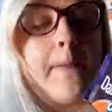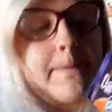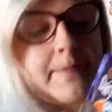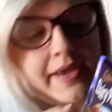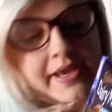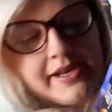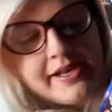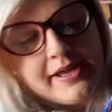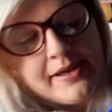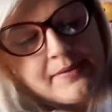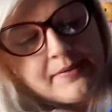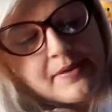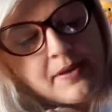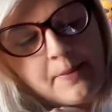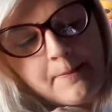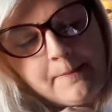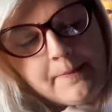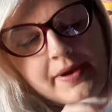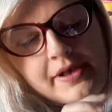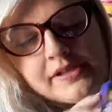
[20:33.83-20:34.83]
peanut
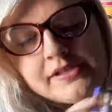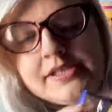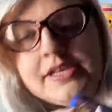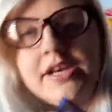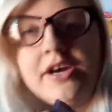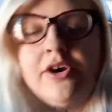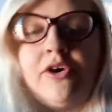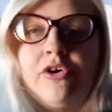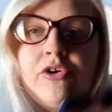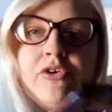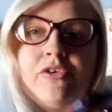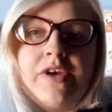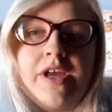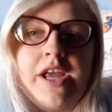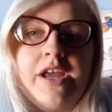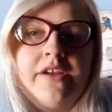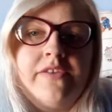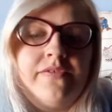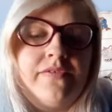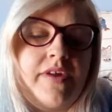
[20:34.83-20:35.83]
butter
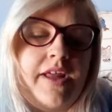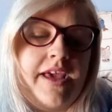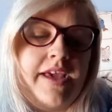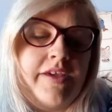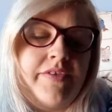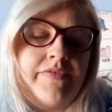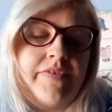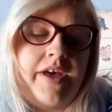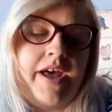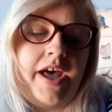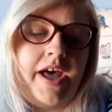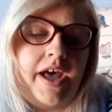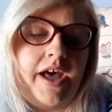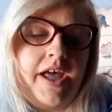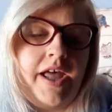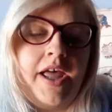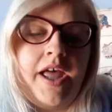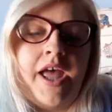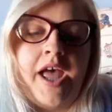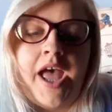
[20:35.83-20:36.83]
Oreo
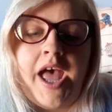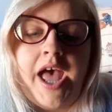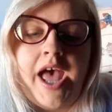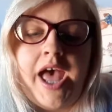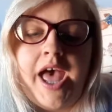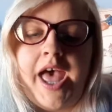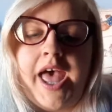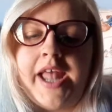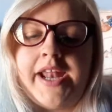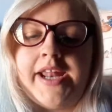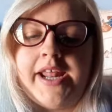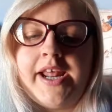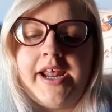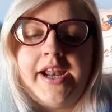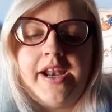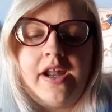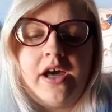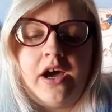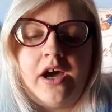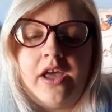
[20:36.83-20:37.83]
flavour. And
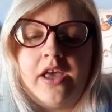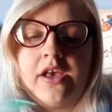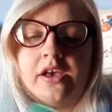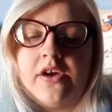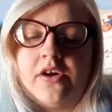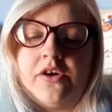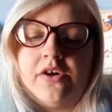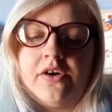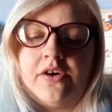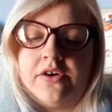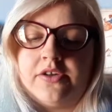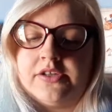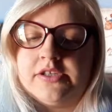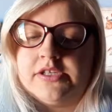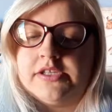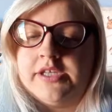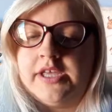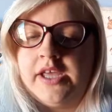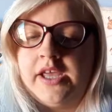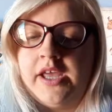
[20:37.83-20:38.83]
then I got
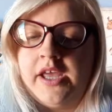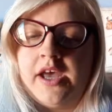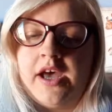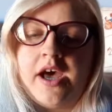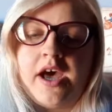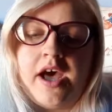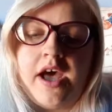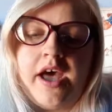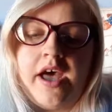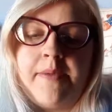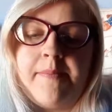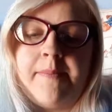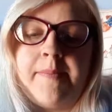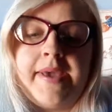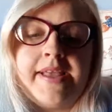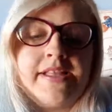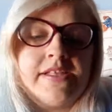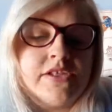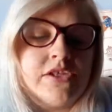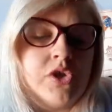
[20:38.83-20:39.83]
a
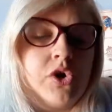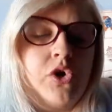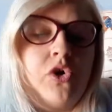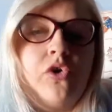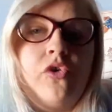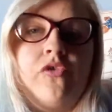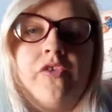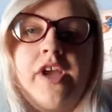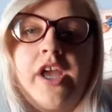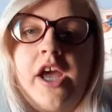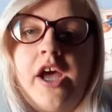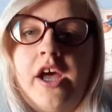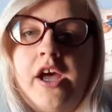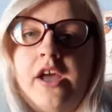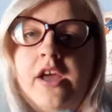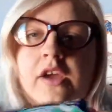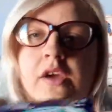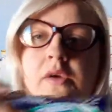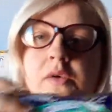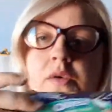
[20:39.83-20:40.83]
mint
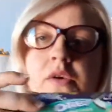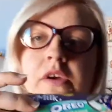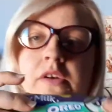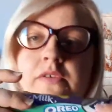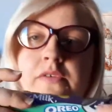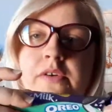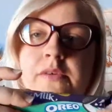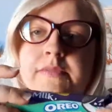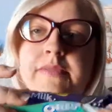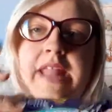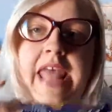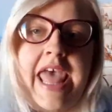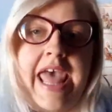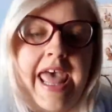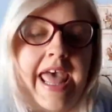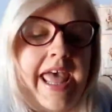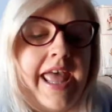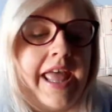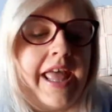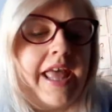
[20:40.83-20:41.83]
Oreo from
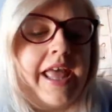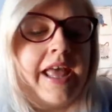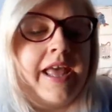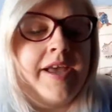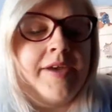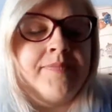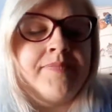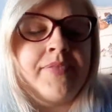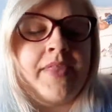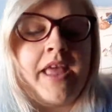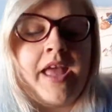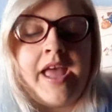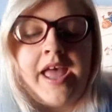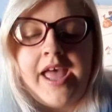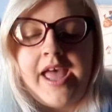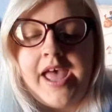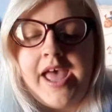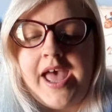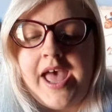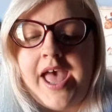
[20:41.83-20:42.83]
there
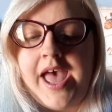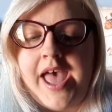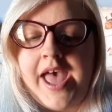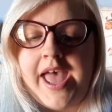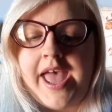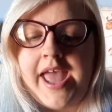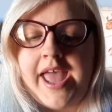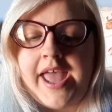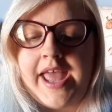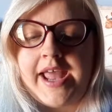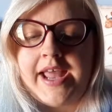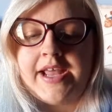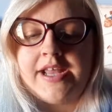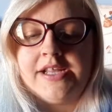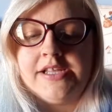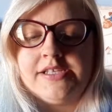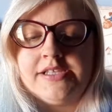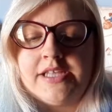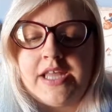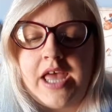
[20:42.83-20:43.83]

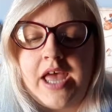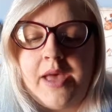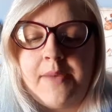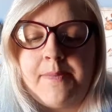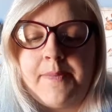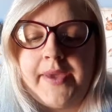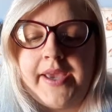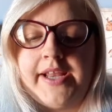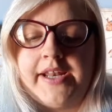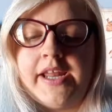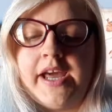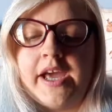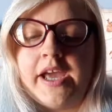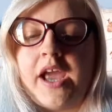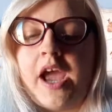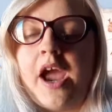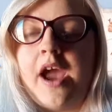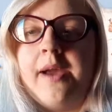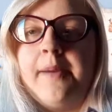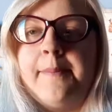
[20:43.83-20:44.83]
and a peanut
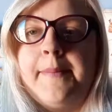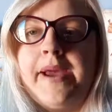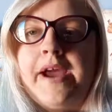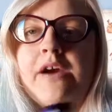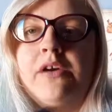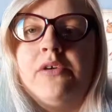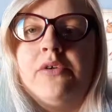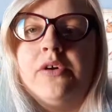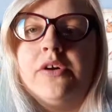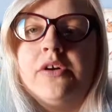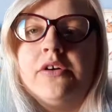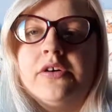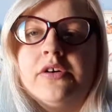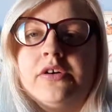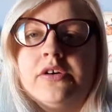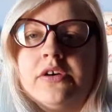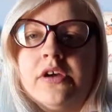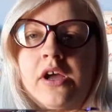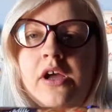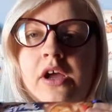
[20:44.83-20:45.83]
caramel
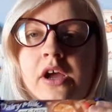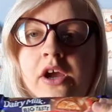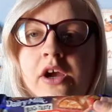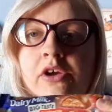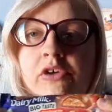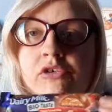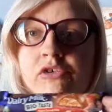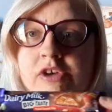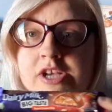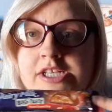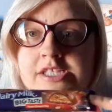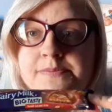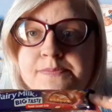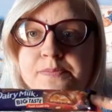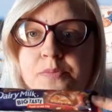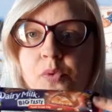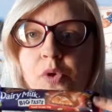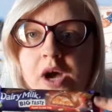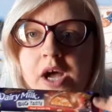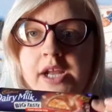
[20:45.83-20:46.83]
crisp
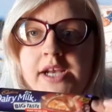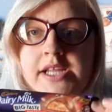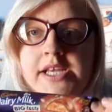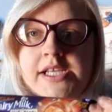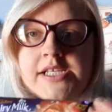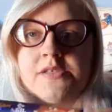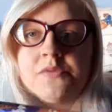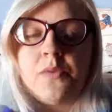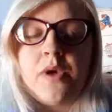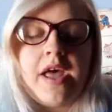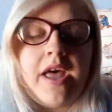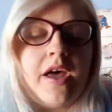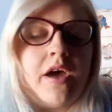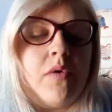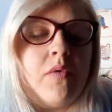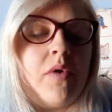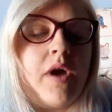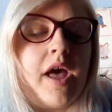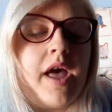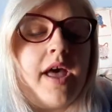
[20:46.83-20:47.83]
one as
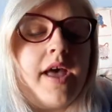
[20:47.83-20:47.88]
well.